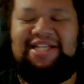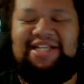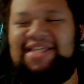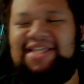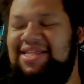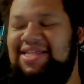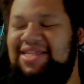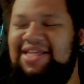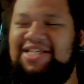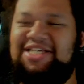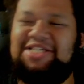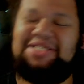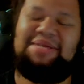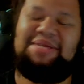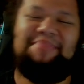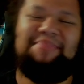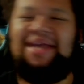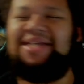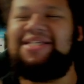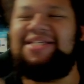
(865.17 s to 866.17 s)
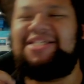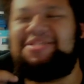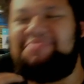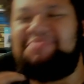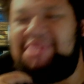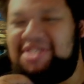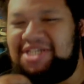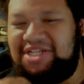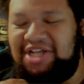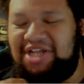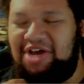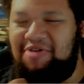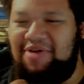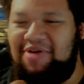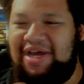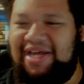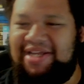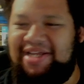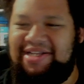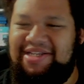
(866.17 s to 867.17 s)
That just amazes me to no
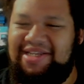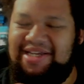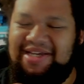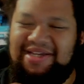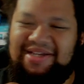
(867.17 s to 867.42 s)
end.